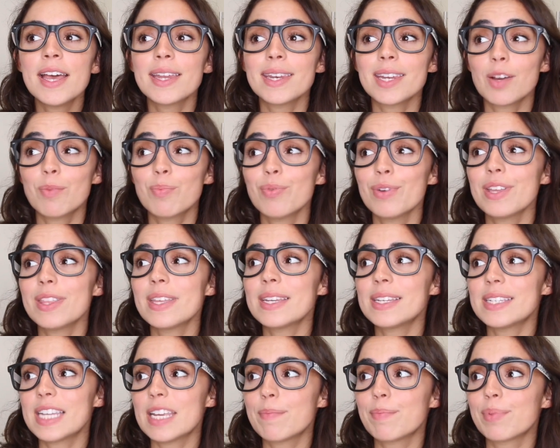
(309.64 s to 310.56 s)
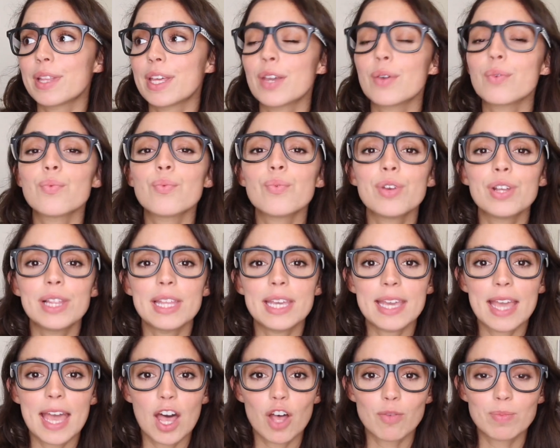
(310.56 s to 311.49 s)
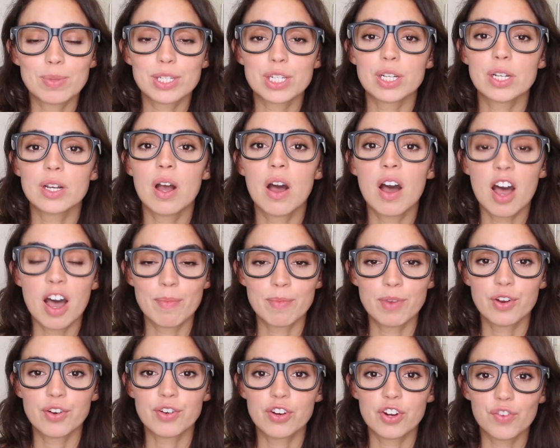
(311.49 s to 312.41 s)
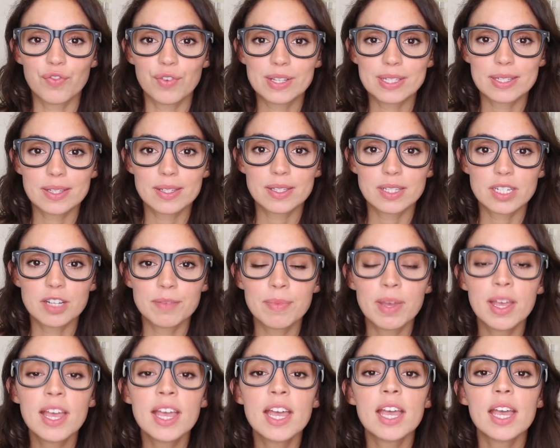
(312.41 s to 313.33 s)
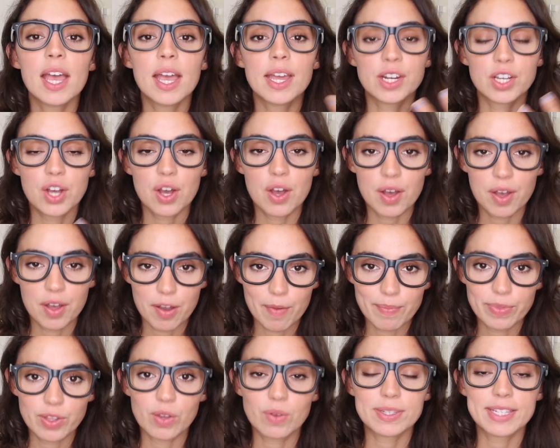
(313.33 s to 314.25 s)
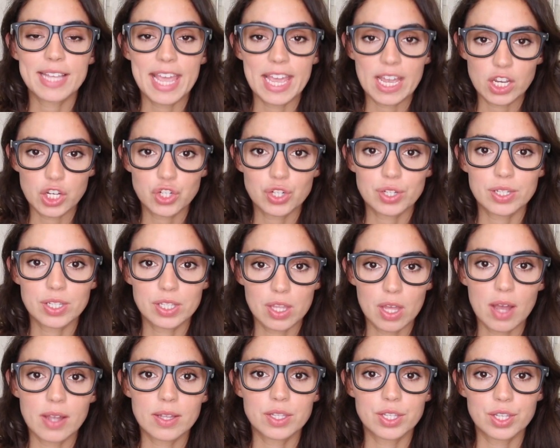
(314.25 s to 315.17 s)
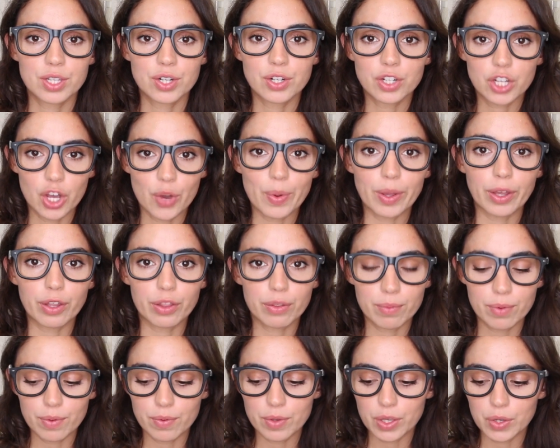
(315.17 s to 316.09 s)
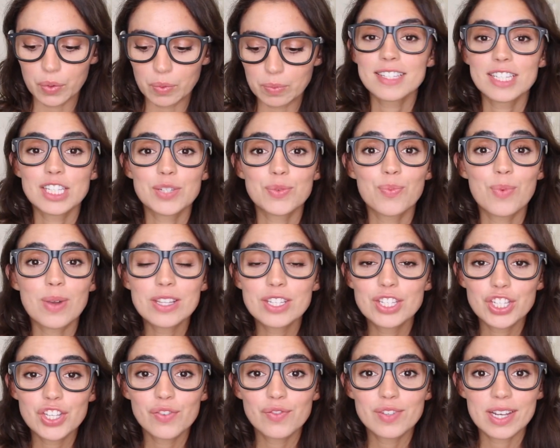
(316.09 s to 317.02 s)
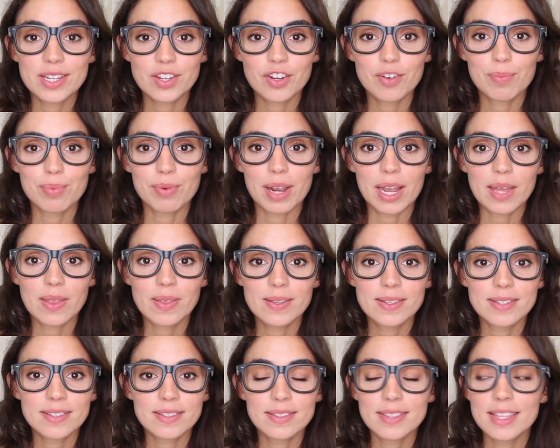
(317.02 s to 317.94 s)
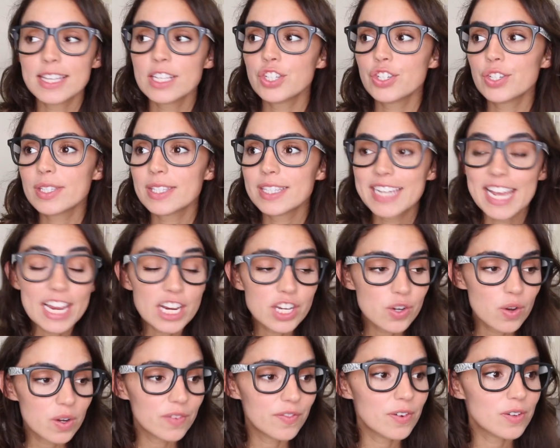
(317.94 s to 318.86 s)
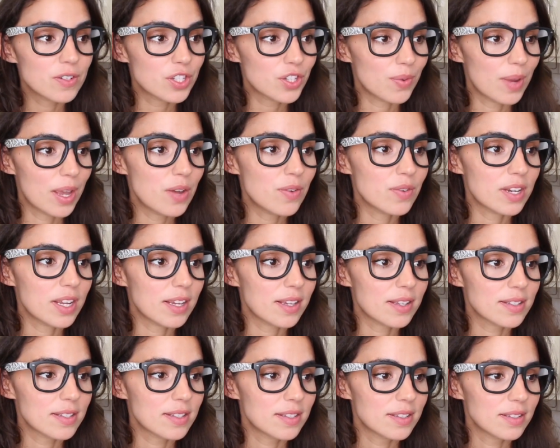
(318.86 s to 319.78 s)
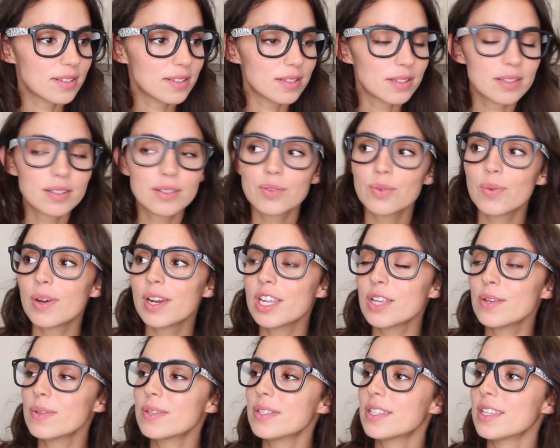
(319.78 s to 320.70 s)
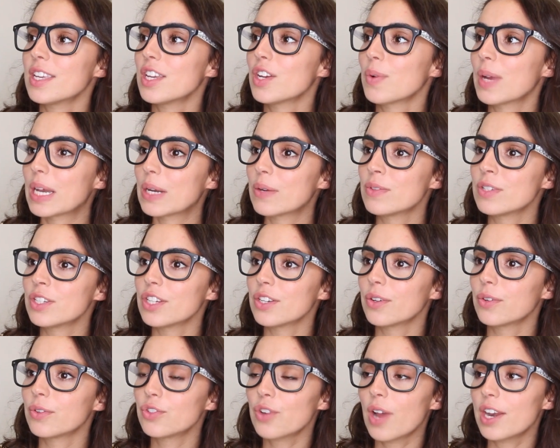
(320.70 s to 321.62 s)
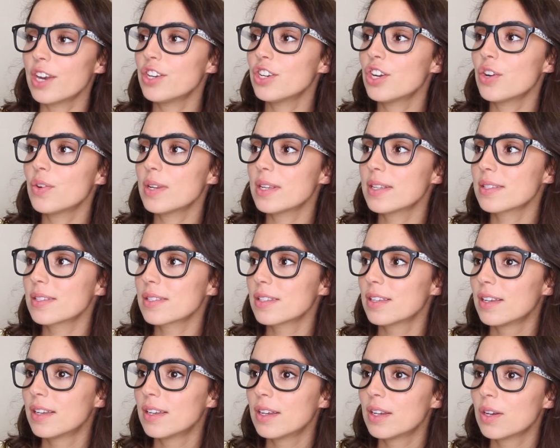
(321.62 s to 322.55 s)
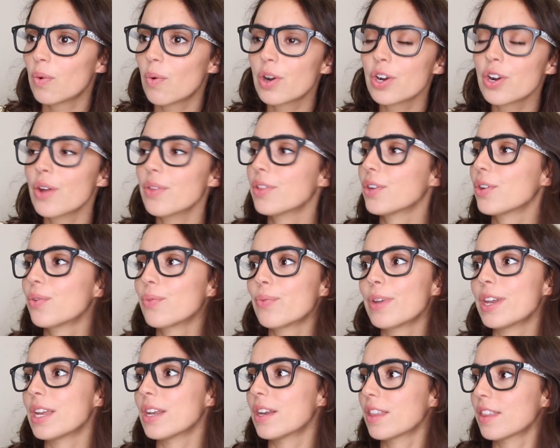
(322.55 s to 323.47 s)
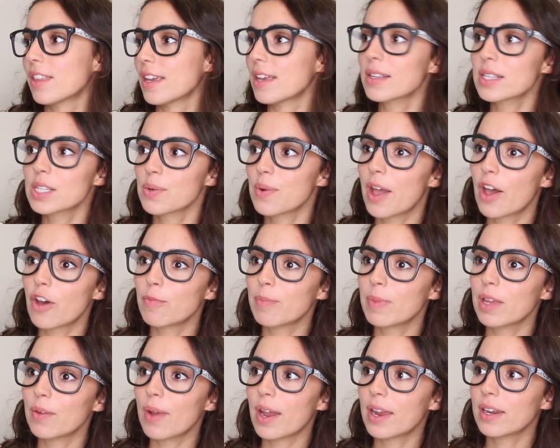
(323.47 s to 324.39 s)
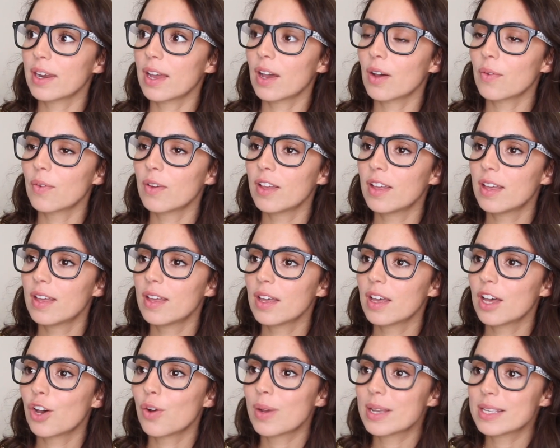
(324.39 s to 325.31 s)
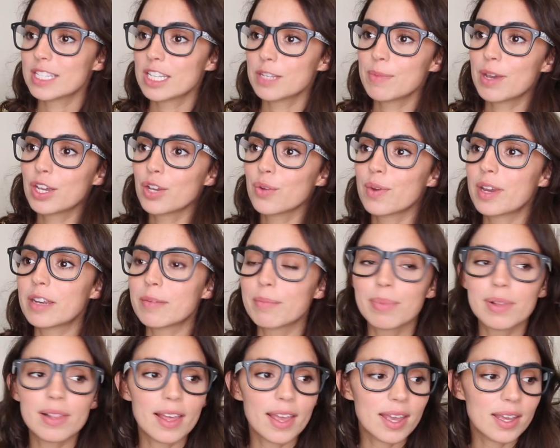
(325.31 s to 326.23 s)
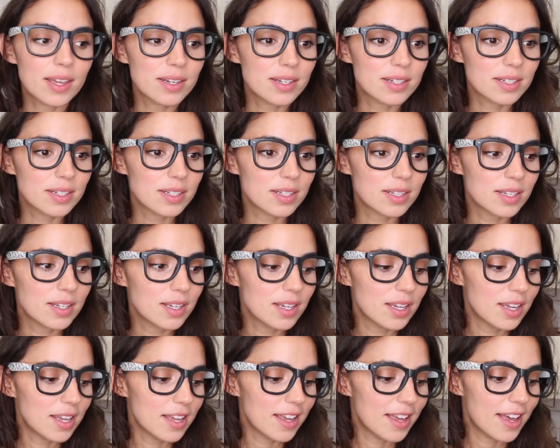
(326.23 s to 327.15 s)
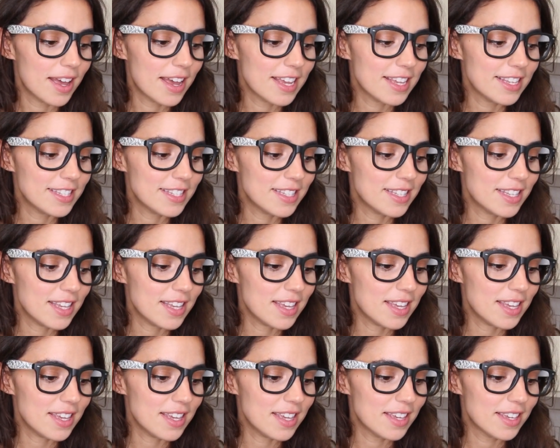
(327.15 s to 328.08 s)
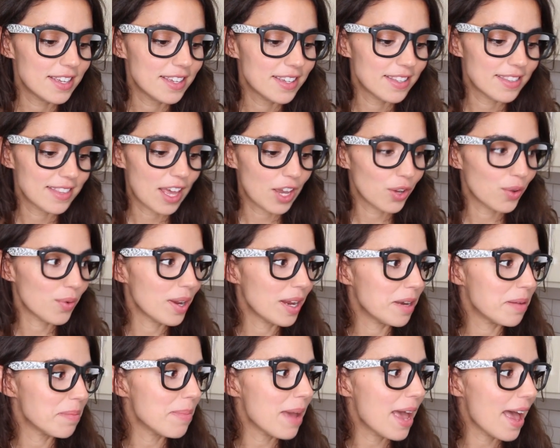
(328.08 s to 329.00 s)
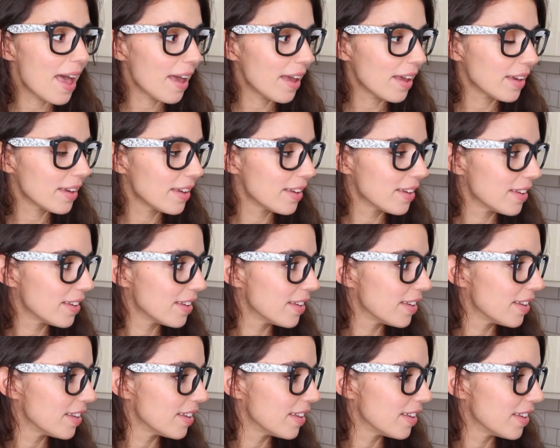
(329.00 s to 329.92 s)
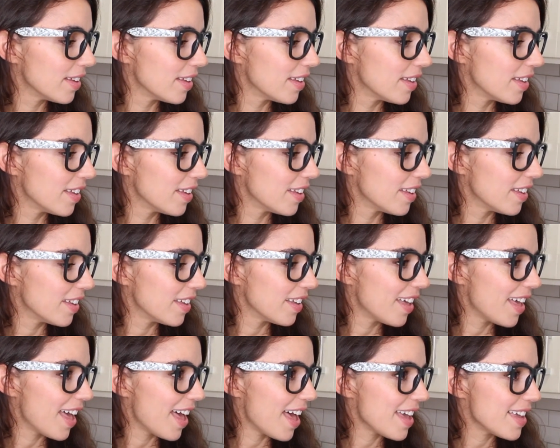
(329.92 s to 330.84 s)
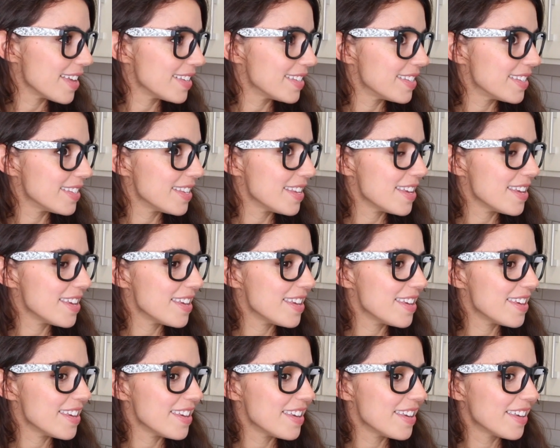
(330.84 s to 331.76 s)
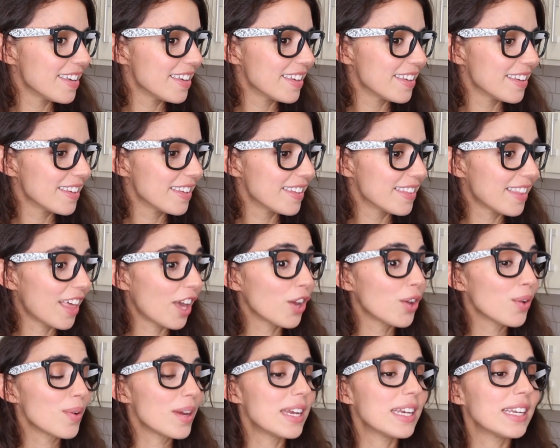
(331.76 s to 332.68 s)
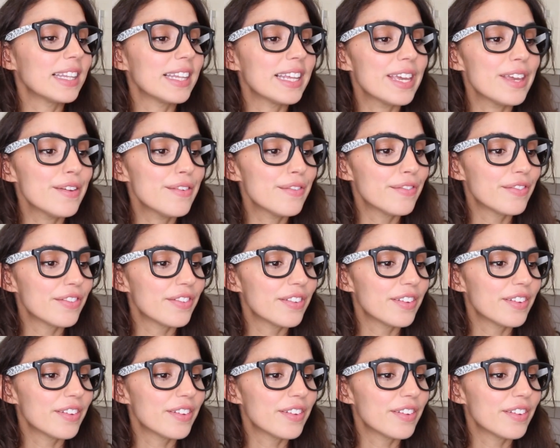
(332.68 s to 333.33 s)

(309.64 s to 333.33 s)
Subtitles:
Now breathing deeply really helps to calm your nervous system and calm those anxious thoughts that are going through you. So once you've done your breaths, then just take note of your surroundings. What do you see around you? Try to notice, what are all the green things around me right now? Oh, I see my green plant. I see that green bag. I see that green leaf,